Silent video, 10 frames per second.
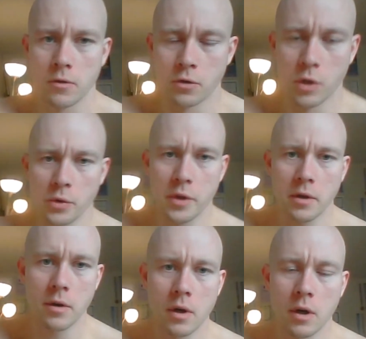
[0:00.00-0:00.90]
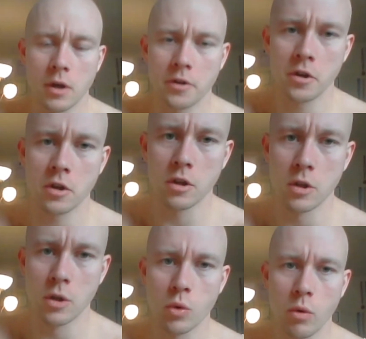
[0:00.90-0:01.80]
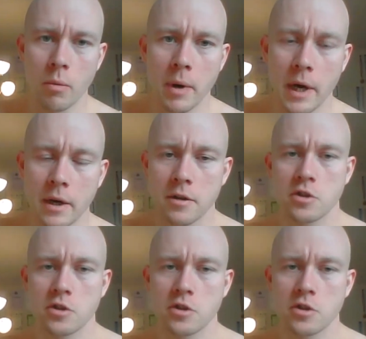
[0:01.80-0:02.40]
following are the low back